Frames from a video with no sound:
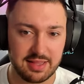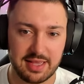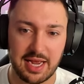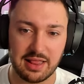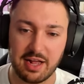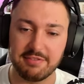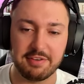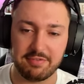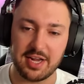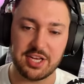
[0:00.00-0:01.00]
I love
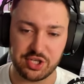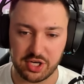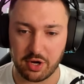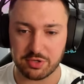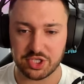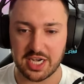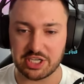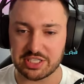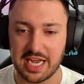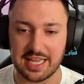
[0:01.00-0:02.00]
the free agent
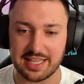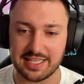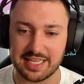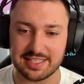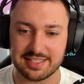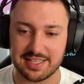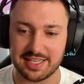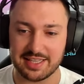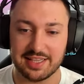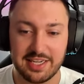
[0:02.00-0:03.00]
negotiations. I think that's
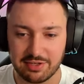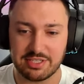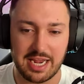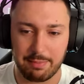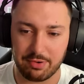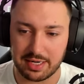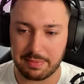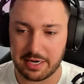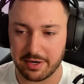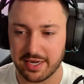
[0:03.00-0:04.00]
like the legal tampering
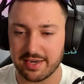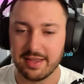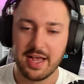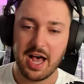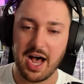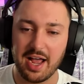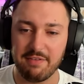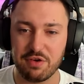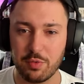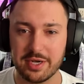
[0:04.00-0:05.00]
period,
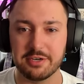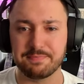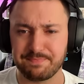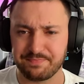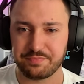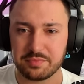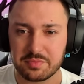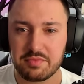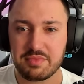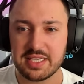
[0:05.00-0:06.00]
if you will.
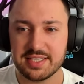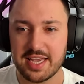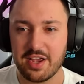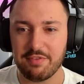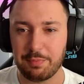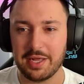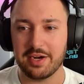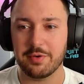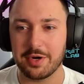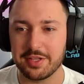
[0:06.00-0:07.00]
Say you have a player
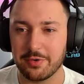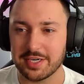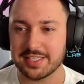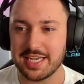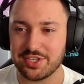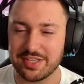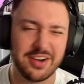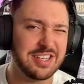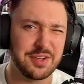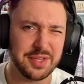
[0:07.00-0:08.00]
you want in the organization.
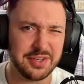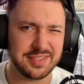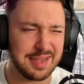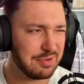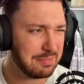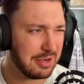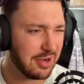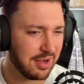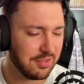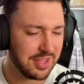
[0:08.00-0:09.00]
There is no legal tampering
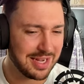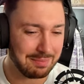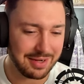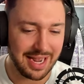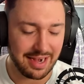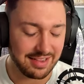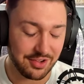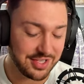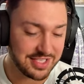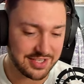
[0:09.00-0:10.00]
period, I don't think. But how did
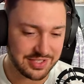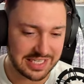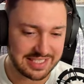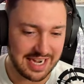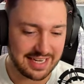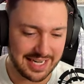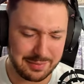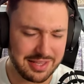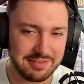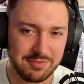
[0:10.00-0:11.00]
all these deals get signed?
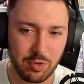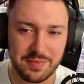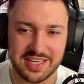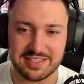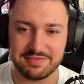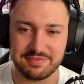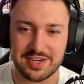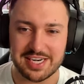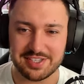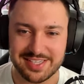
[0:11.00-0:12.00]
Like within 4 minutes of
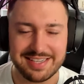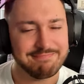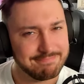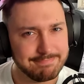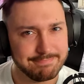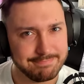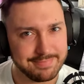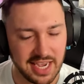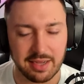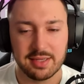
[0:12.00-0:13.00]
free agency? Yeah.